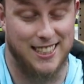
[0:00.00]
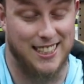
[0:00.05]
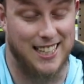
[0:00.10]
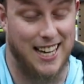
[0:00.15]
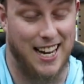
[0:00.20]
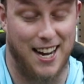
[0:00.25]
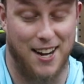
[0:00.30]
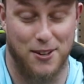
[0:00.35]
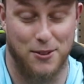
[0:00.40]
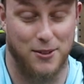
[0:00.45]

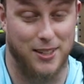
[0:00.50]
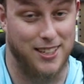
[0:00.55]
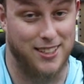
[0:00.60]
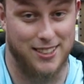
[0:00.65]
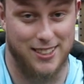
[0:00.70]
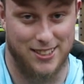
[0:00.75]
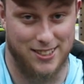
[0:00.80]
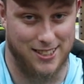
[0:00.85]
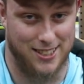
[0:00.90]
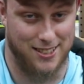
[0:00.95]
how
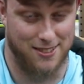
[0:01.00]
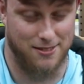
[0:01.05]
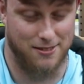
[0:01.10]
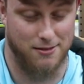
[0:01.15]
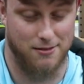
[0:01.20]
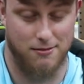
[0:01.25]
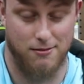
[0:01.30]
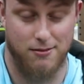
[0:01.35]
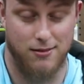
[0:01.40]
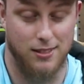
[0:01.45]
well
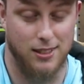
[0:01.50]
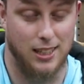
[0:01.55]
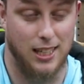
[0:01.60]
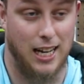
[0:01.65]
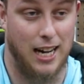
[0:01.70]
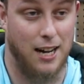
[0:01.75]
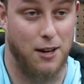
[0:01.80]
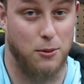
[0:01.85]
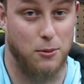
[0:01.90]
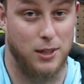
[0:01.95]

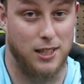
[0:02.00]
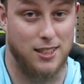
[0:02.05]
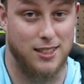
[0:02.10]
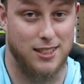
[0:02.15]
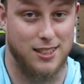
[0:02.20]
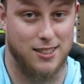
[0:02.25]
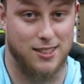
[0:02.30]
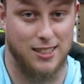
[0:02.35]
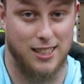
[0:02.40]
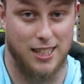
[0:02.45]

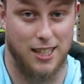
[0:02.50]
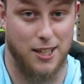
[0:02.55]
it'll